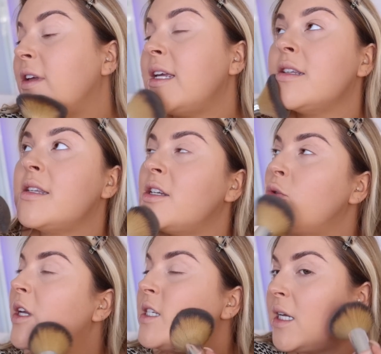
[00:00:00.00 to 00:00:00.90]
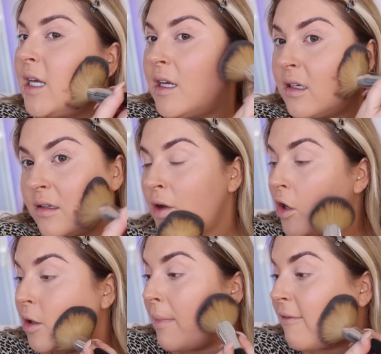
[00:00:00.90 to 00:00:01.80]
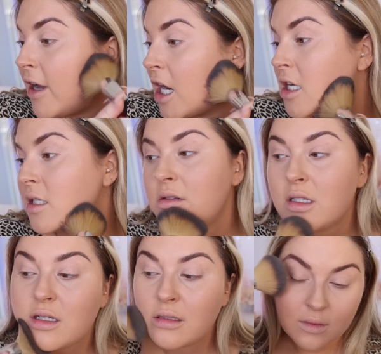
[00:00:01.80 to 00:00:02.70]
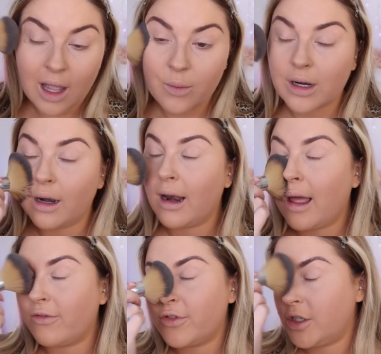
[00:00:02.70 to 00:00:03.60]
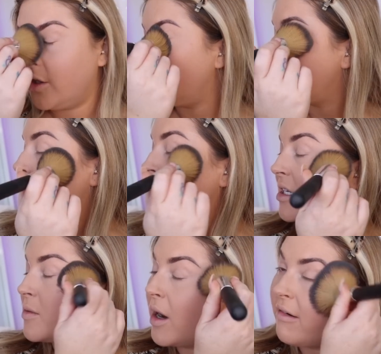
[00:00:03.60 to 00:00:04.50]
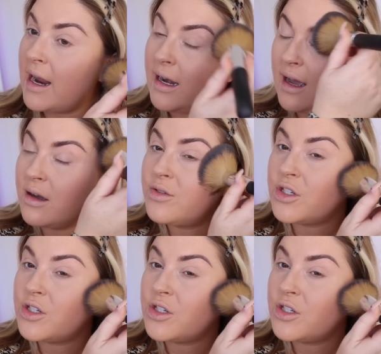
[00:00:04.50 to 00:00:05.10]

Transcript: of NC20 on my face. I would love to use a setting spray right now